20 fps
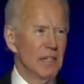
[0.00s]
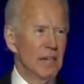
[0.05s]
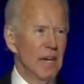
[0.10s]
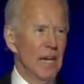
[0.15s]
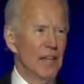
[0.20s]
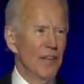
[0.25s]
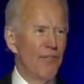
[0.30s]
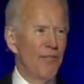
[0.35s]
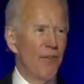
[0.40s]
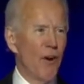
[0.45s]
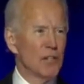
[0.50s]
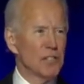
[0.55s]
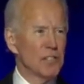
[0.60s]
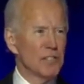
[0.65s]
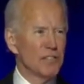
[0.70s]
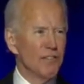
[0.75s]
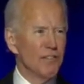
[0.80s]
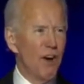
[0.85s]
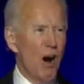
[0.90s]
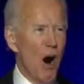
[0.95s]
and the
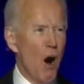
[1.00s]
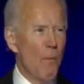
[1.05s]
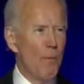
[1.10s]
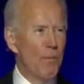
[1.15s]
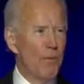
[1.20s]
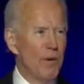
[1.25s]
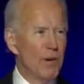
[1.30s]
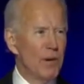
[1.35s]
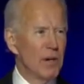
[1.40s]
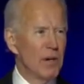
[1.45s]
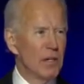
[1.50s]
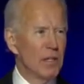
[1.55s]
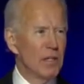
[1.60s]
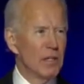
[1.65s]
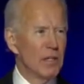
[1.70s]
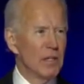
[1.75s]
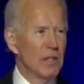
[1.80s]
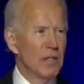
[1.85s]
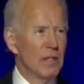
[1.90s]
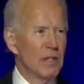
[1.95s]
forces of hope
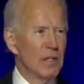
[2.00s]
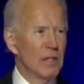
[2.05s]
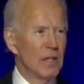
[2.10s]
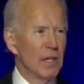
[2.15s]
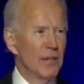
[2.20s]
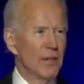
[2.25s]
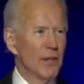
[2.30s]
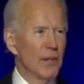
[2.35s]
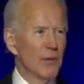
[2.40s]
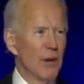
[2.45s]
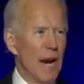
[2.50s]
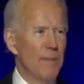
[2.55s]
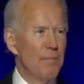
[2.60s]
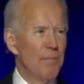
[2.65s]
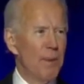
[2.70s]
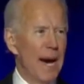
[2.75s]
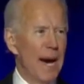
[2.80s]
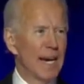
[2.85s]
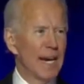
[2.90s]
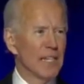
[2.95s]
in the great
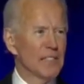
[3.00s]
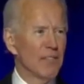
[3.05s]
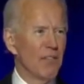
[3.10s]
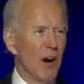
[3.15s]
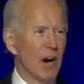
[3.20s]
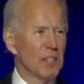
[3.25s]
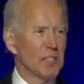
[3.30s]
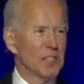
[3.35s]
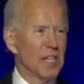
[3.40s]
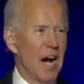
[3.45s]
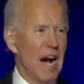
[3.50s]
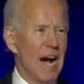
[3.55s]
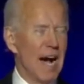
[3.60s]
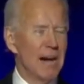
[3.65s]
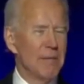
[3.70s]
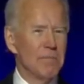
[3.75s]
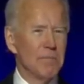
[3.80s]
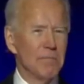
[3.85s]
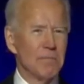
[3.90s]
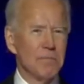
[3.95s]
battles of our
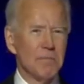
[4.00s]
time.